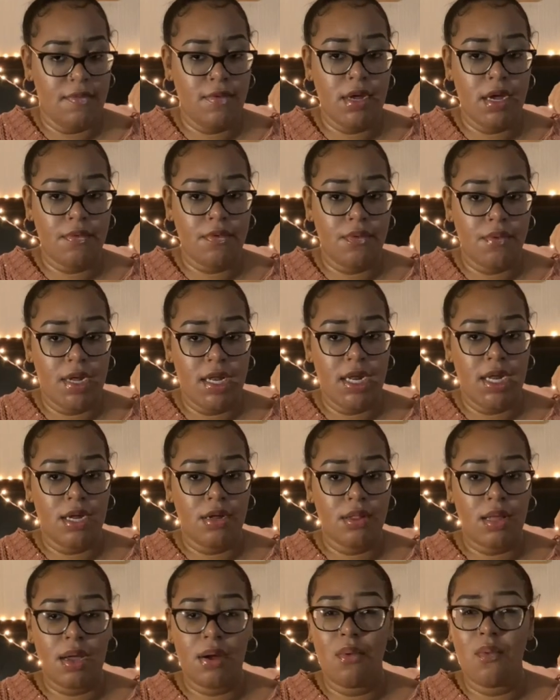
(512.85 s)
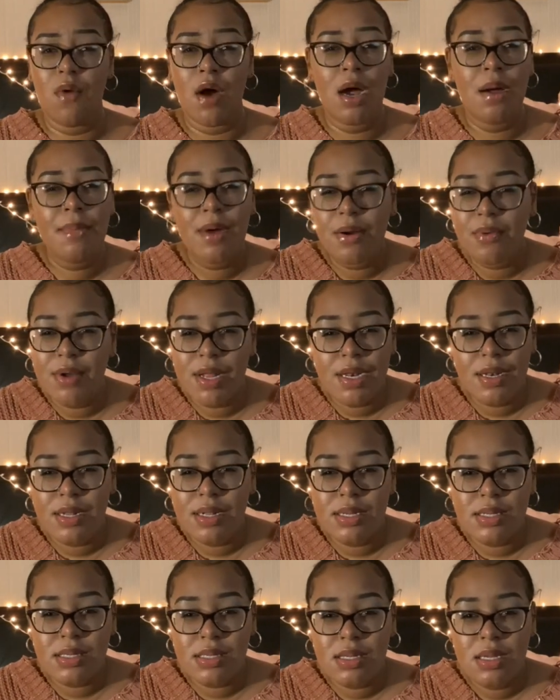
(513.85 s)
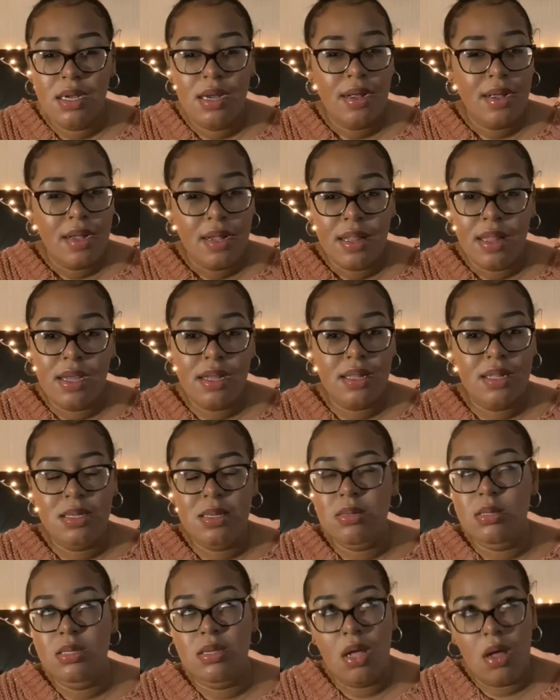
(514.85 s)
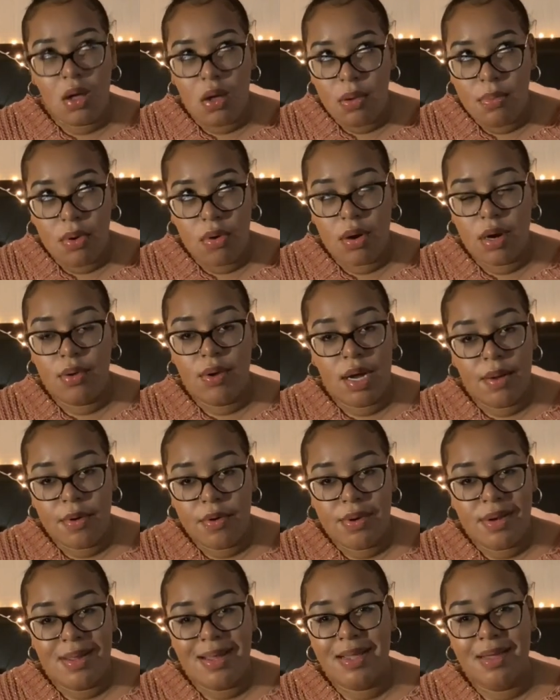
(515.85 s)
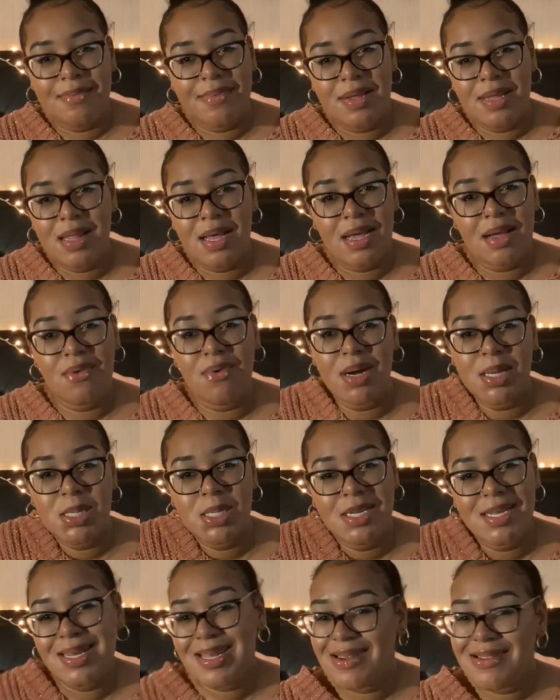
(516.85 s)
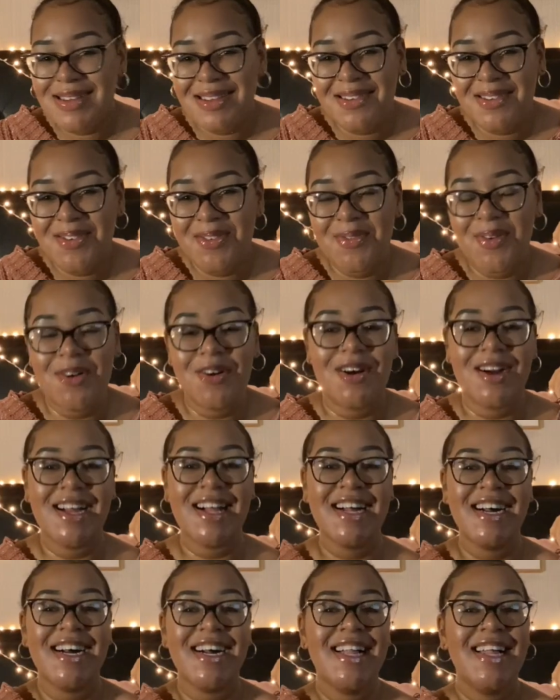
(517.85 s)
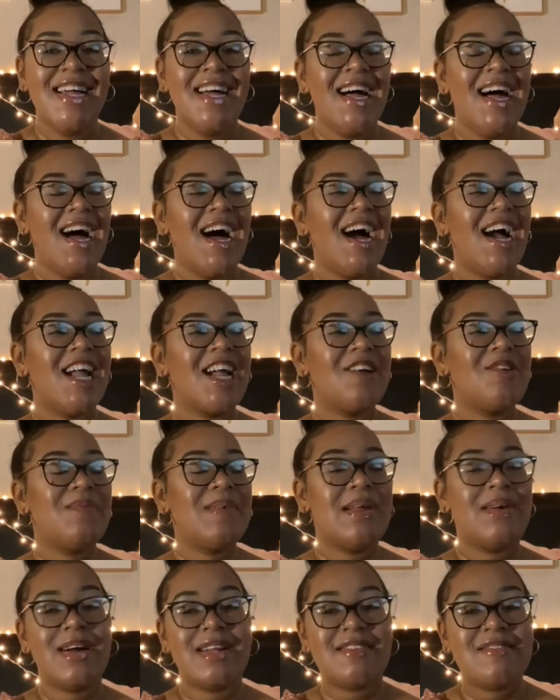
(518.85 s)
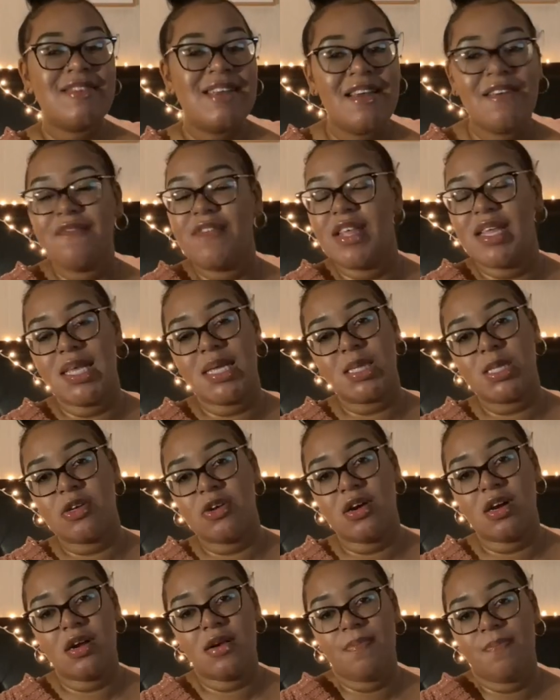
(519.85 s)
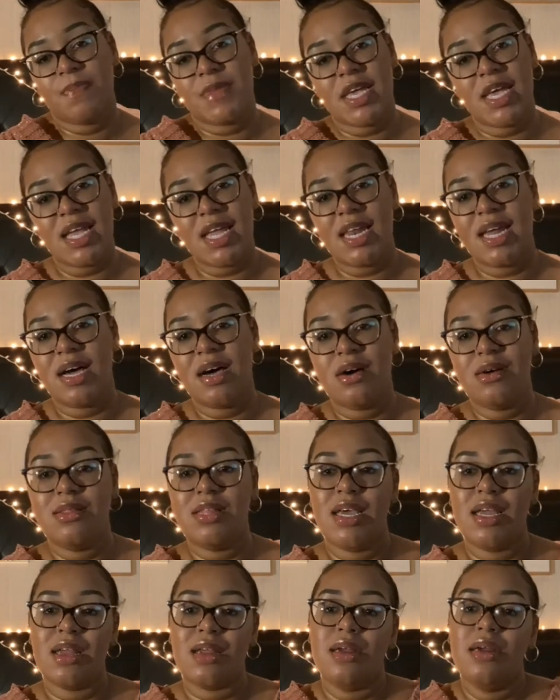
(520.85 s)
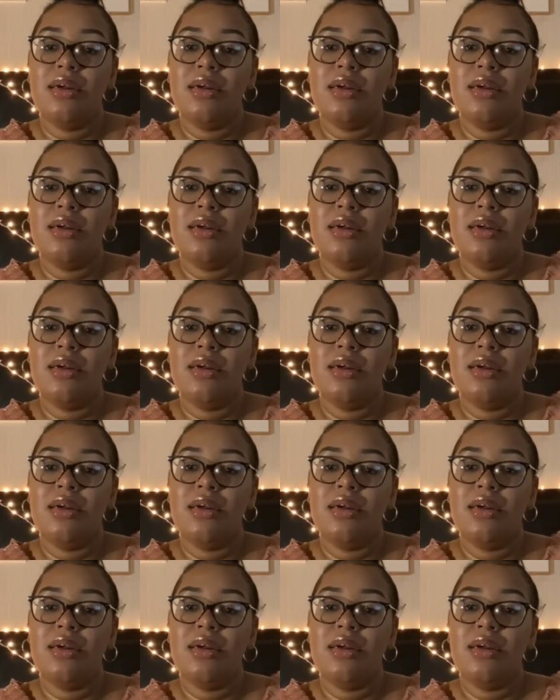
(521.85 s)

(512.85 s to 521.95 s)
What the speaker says: ever reading and you're like, why am I reading this? This is so boring. Why am I reading? I could be like watching YouTube, or I could be watching Netflix or hanging out. Like,